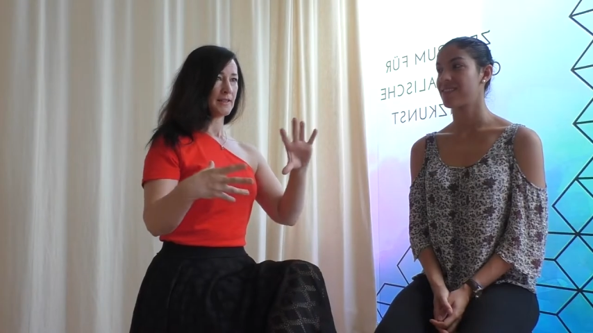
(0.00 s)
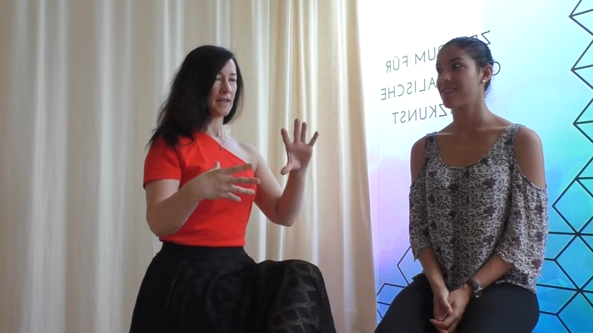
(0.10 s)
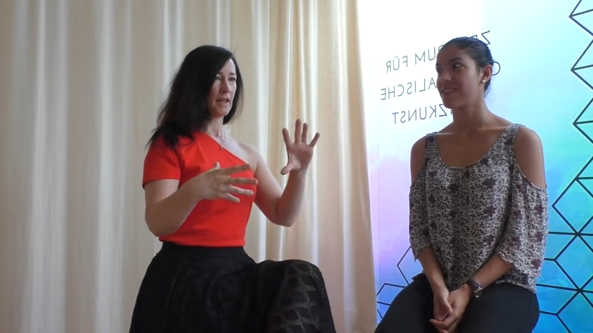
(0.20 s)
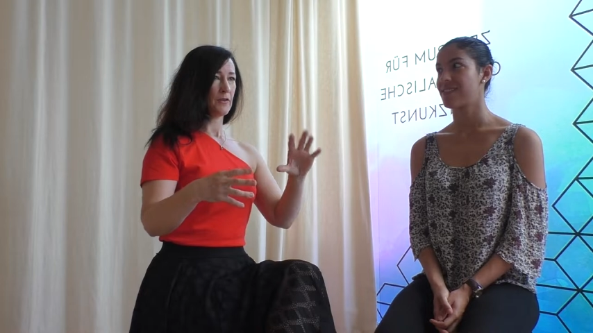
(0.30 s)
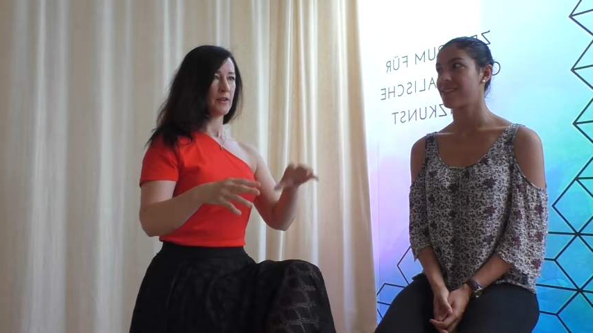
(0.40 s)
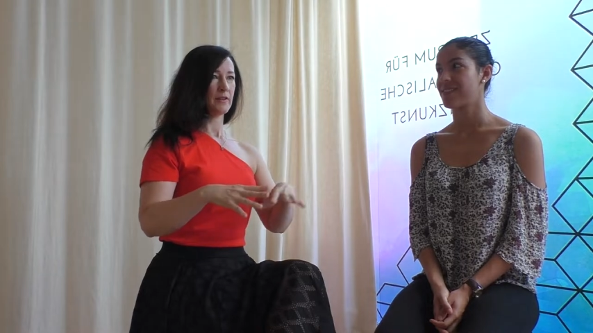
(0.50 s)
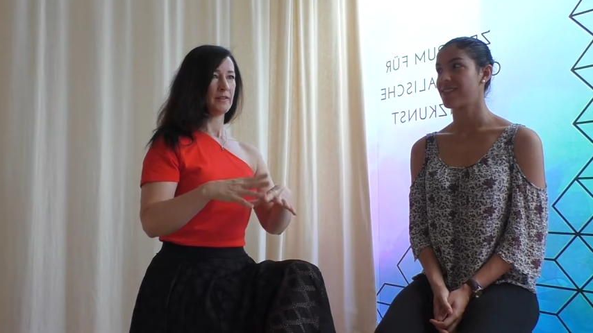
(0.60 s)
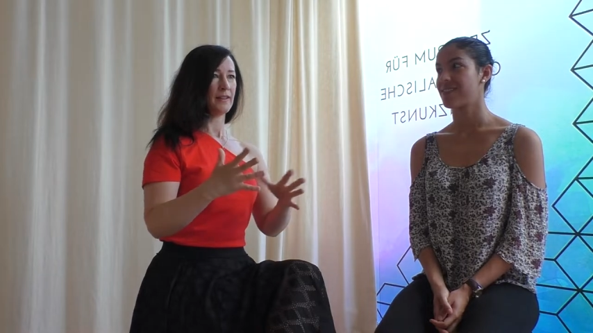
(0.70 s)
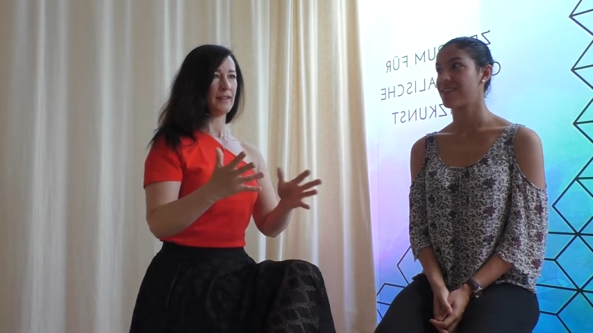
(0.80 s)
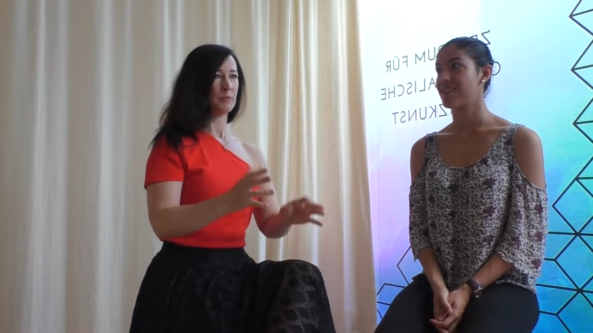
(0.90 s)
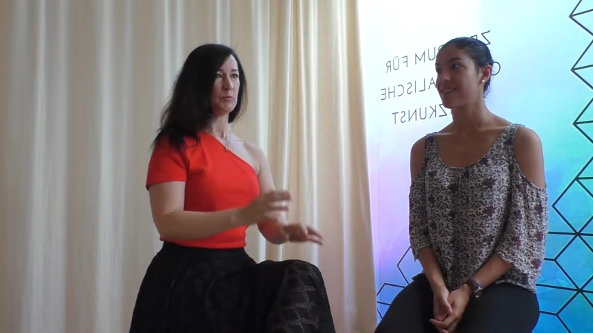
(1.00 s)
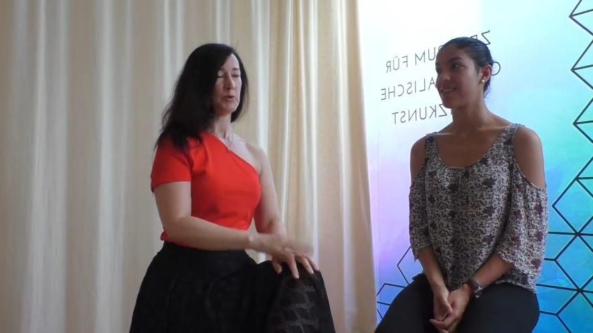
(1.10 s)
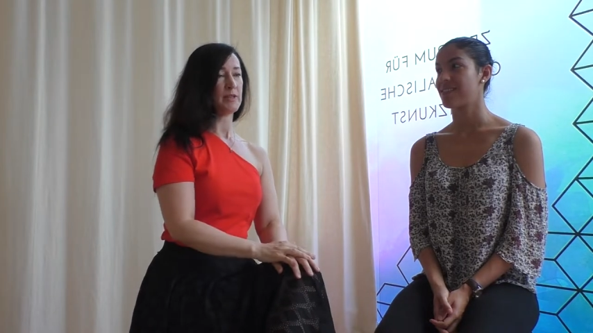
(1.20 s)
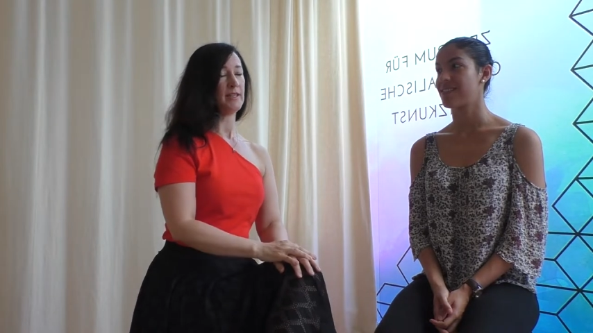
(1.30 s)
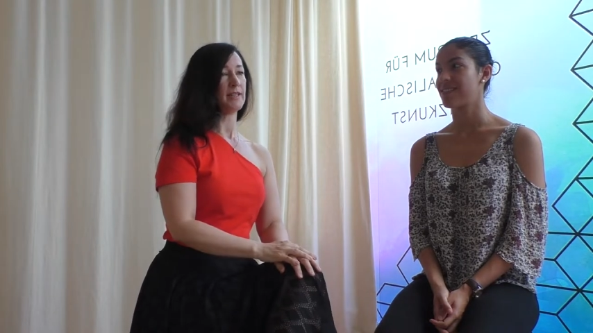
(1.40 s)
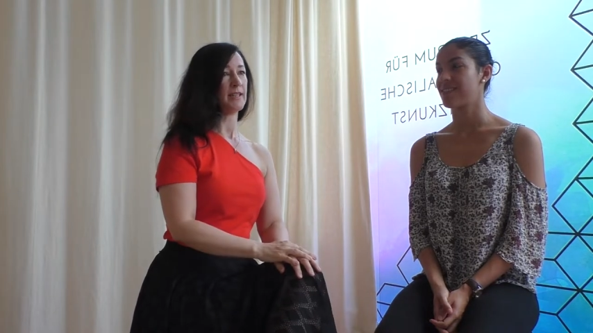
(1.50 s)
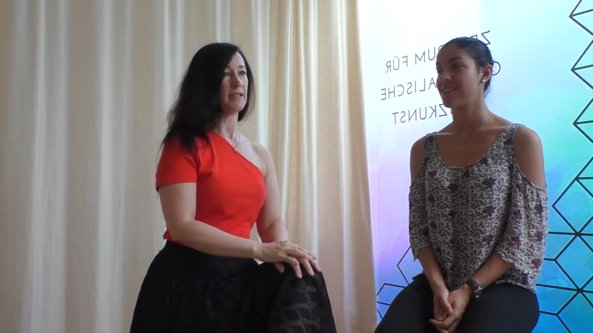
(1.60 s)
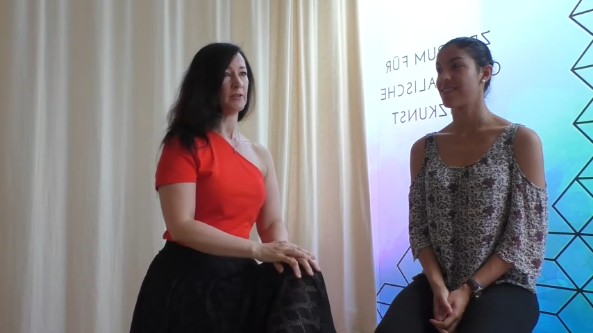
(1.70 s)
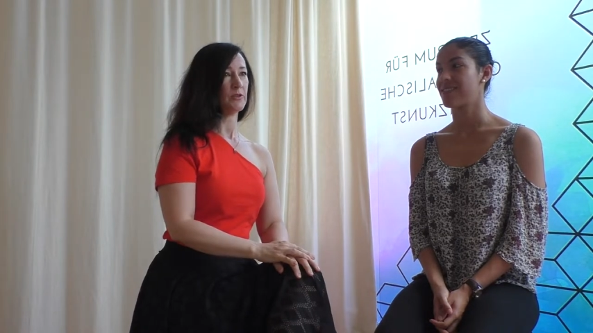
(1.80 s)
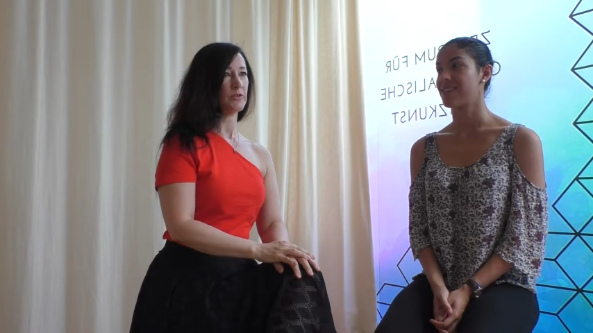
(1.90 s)
Speaker 1: together and
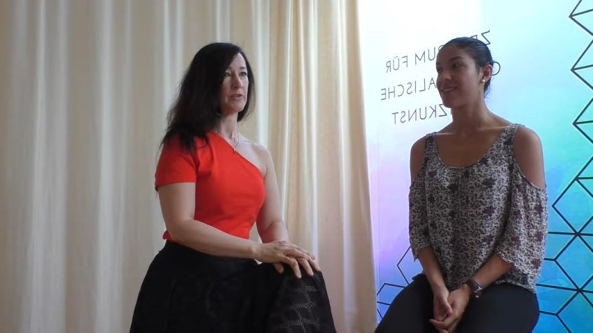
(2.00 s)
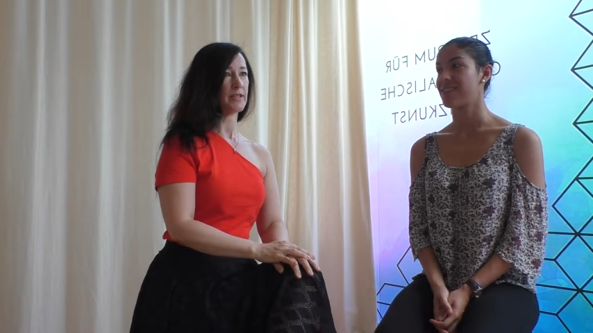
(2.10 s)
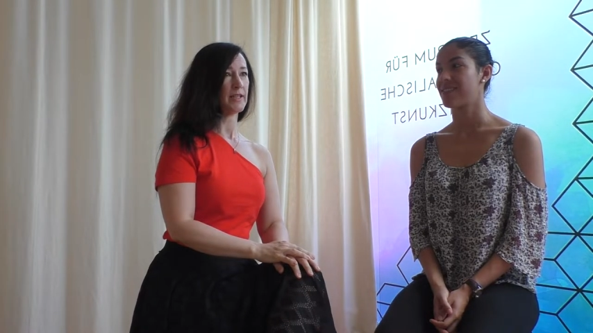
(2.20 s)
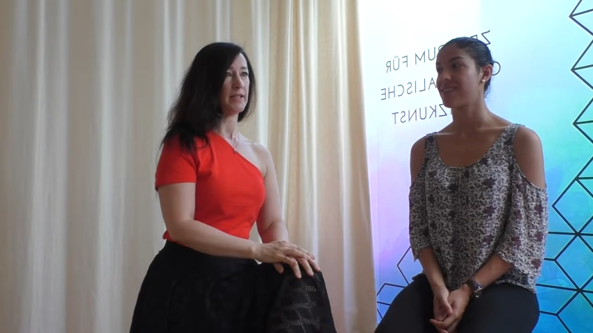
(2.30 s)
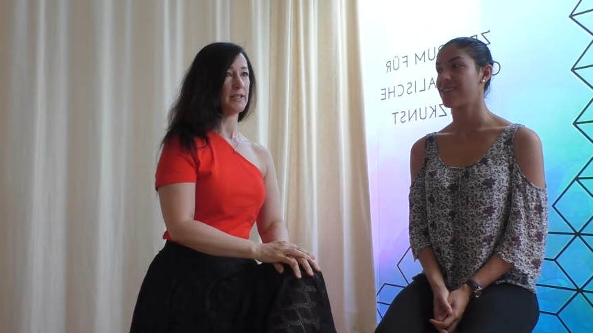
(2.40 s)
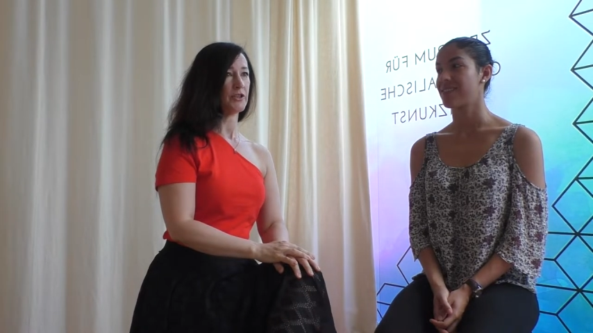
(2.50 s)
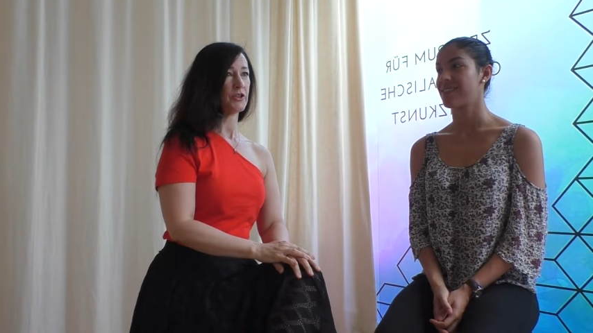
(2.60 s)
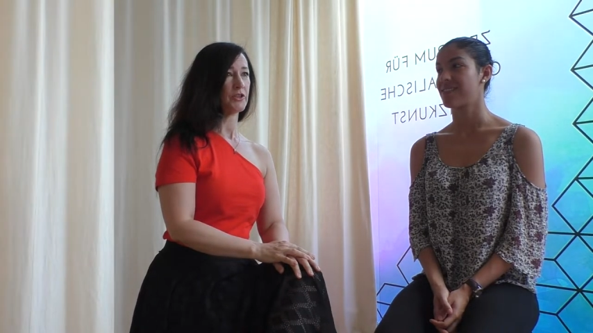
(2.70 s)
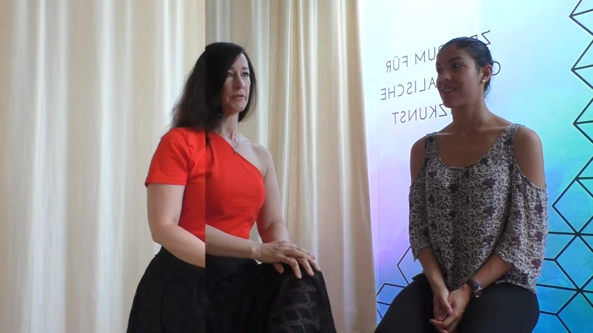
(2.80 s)
presenting it on stage.